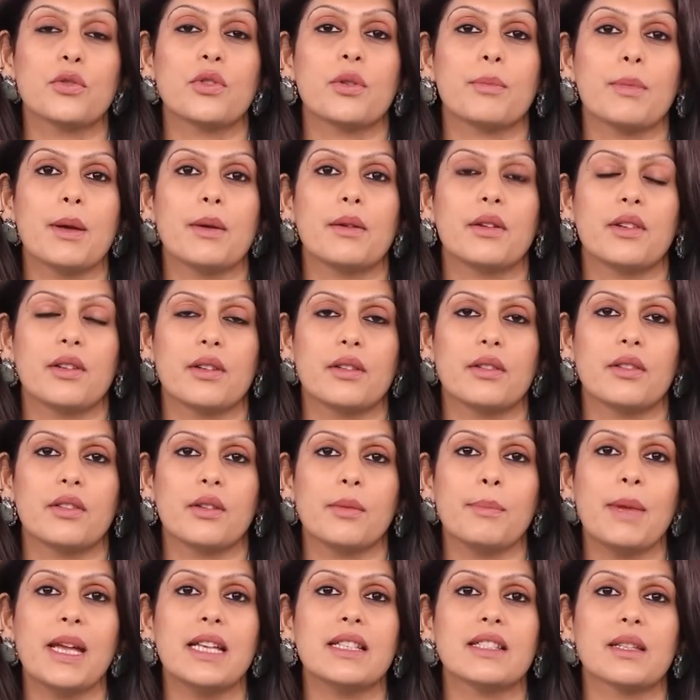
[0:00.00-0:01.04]
too rem
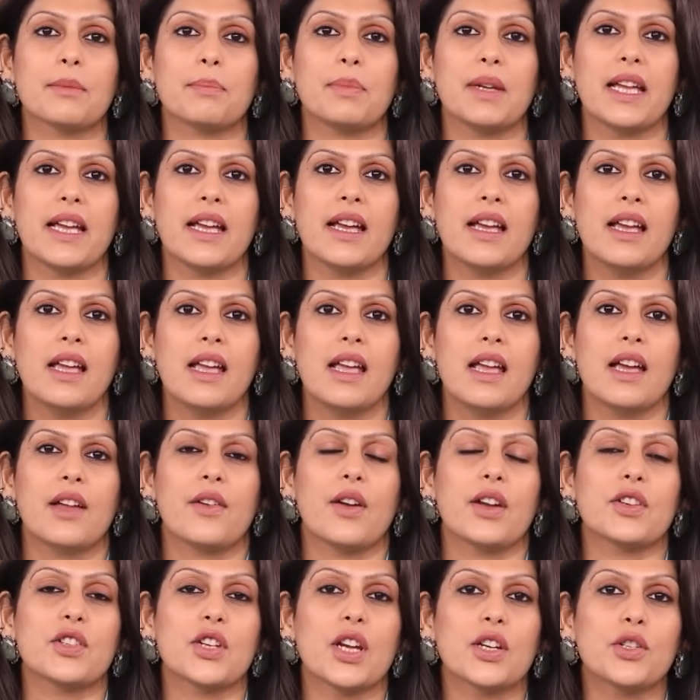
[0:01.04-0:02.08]
remains a player,
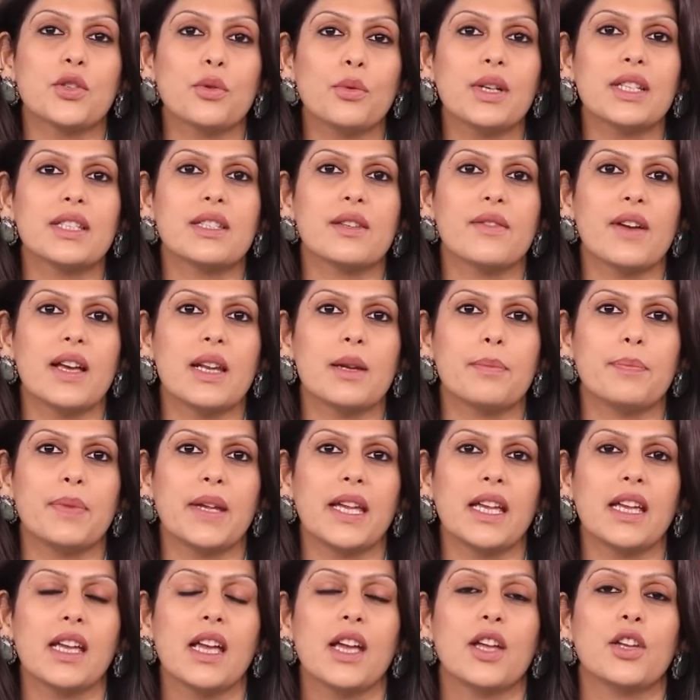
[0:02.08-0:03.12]
Russia too is
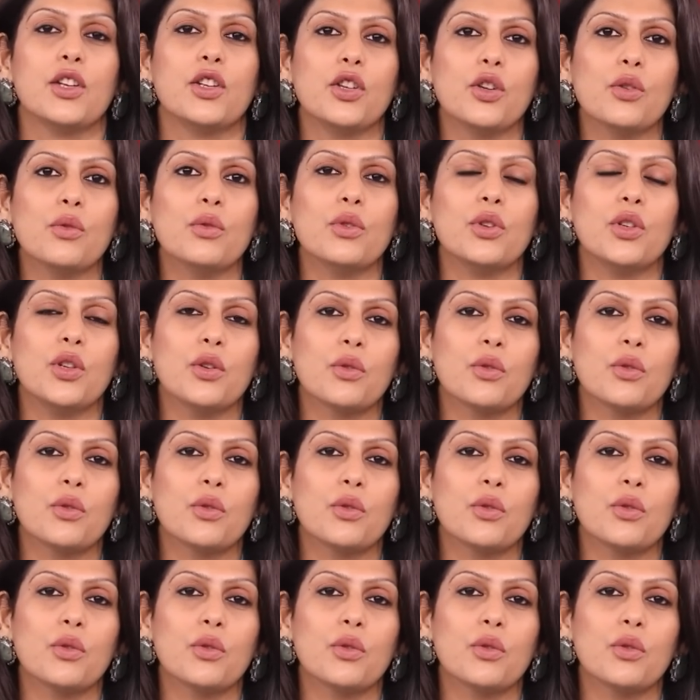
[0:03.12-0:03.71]
developing new